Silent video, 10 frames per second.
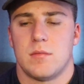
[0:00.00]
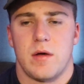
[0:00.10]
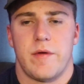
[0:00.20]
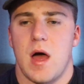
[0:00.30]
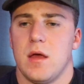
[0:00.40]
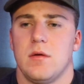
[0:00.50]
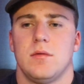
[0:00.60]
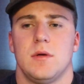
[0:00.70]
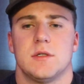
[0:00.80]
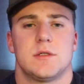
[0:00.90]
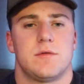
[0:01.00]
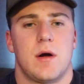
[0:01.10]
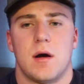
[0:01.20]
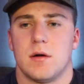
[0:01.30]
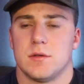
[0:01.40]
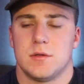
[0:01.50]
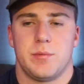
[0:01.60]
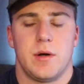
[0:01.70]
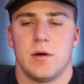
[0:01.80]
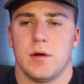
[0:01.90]
My value is far
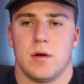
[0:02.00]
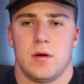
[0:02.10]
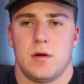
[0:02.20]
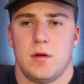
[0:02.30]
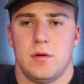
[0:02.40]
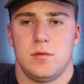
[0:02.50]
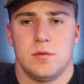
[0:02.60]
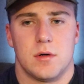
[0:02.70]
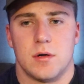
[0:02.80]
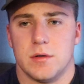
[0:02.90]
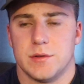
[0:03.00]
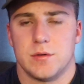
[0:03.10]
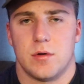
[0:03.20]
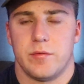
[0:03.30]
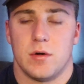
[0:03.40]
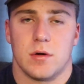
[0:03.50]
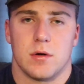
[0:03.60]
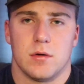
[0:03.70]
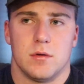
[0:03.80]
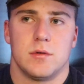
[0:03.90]
superior to hers, or if you're a
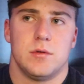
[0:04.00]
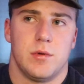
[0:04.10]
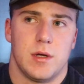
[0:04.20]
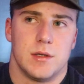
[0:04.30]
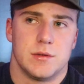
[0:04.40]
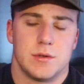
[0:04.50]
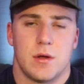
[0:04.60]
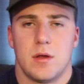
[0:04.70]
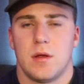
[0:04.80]
girl, to his.